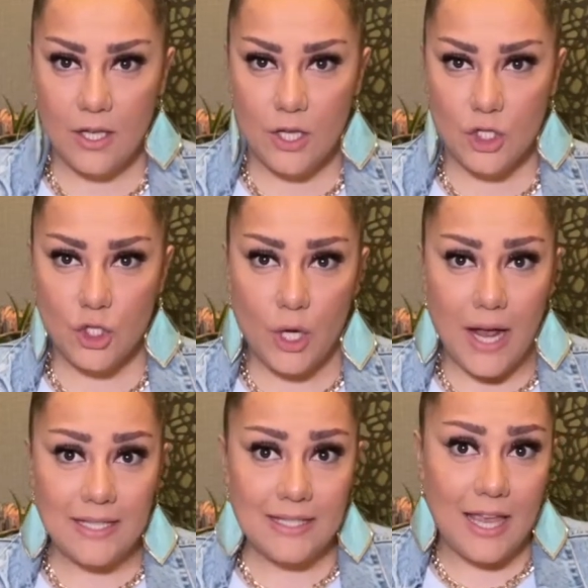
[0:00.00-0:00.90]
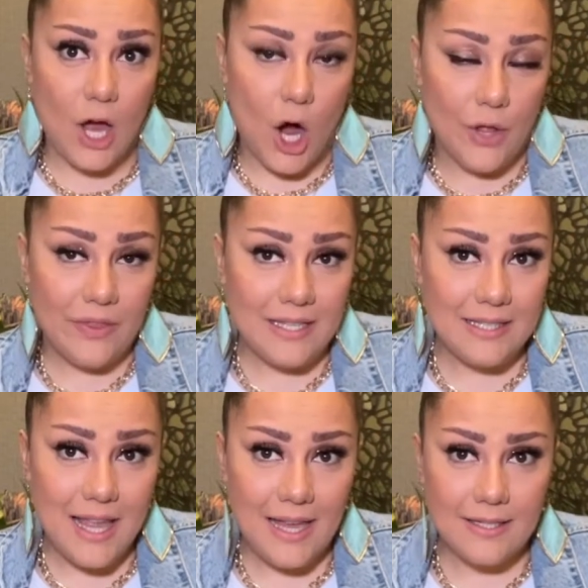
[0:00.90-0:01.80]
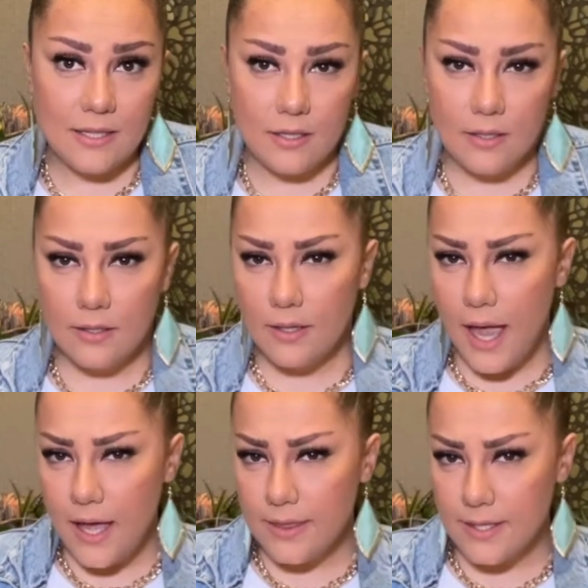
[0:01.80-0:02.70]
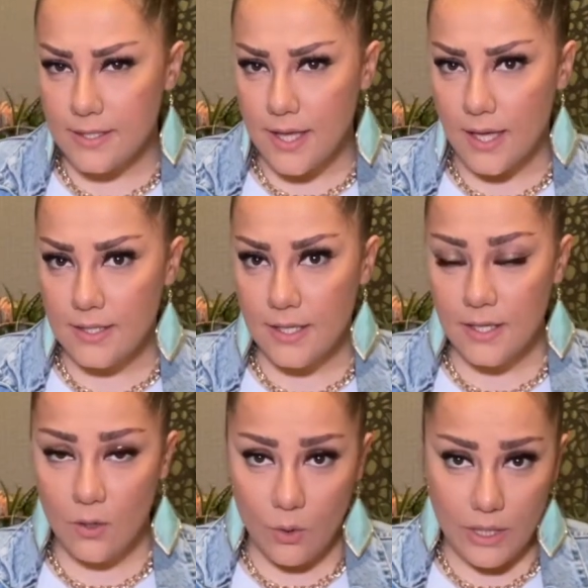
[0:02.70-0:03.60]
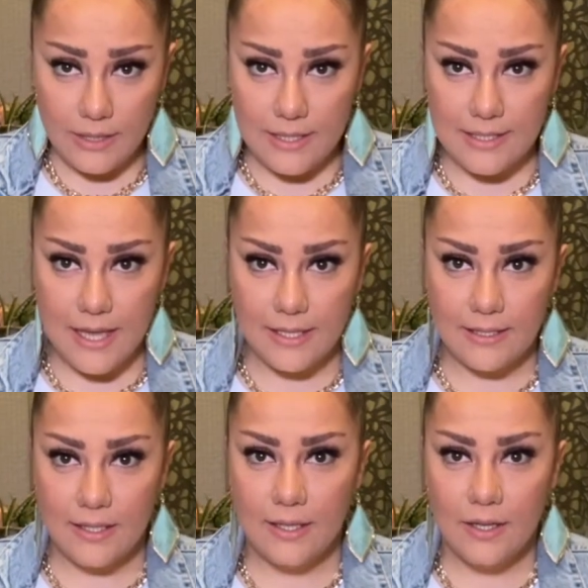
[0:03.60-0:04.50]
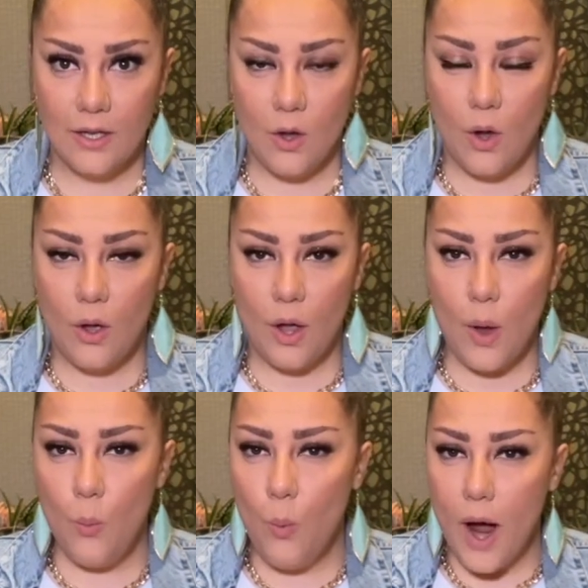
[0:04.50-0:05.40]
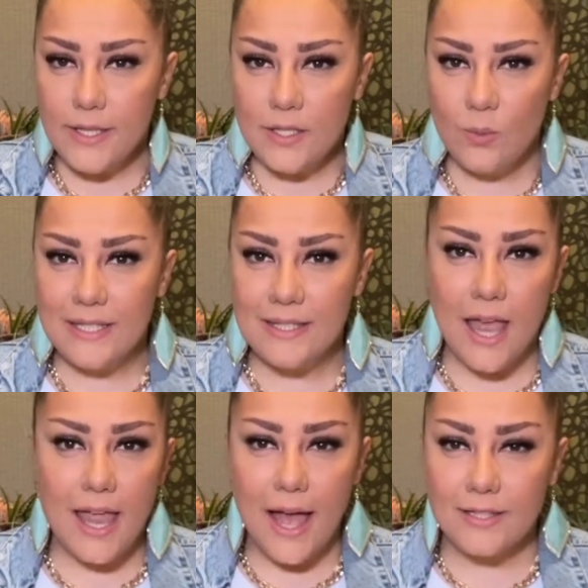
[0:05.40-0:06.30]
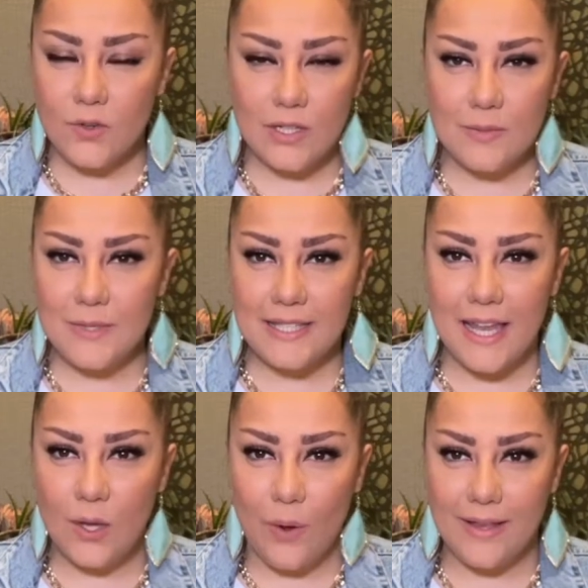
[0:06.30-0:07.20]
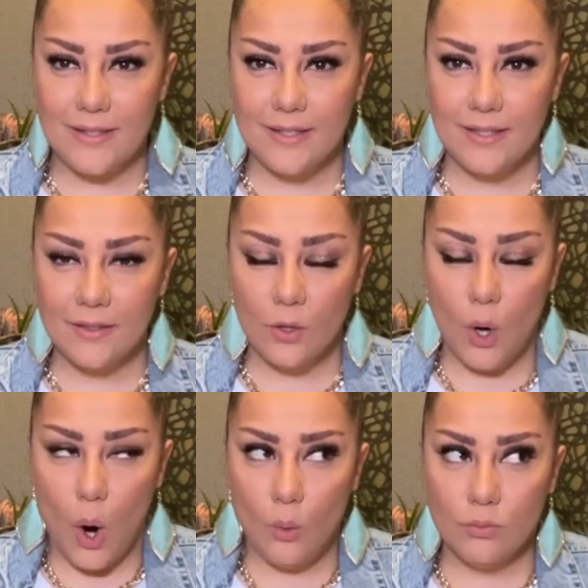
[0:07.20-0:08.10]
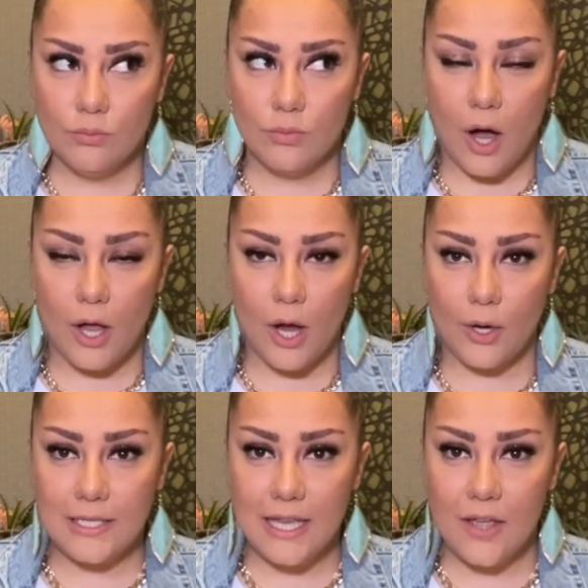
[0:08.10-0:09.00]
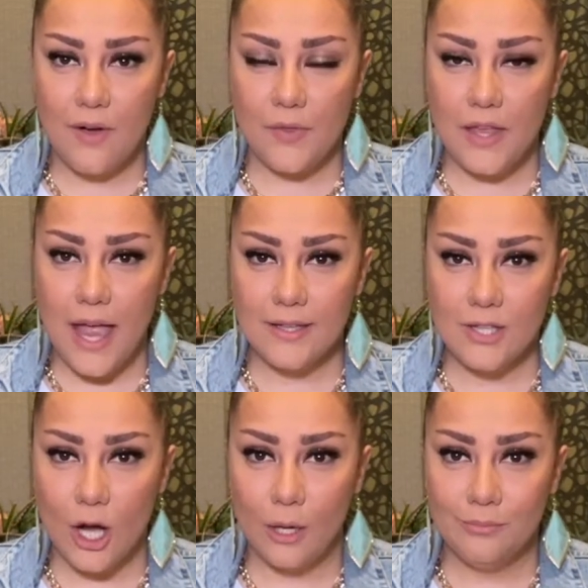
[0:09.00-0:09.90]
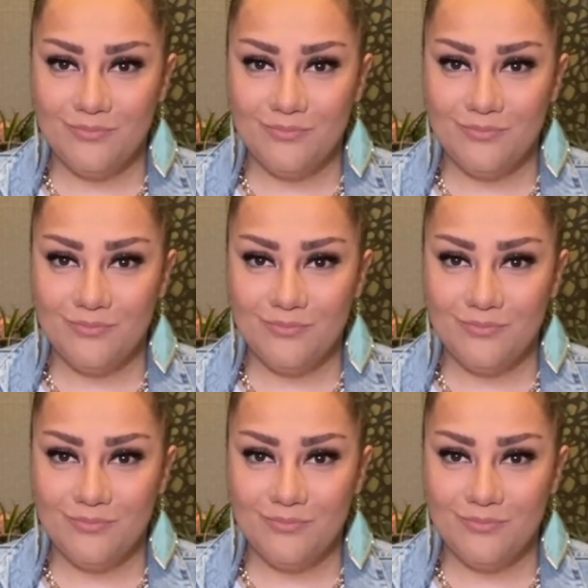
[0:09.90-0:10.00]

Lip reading: Should I say on this date? At this date? Or in this date? And why do we say at Christmas anyways? Oh, I already gave out the answer.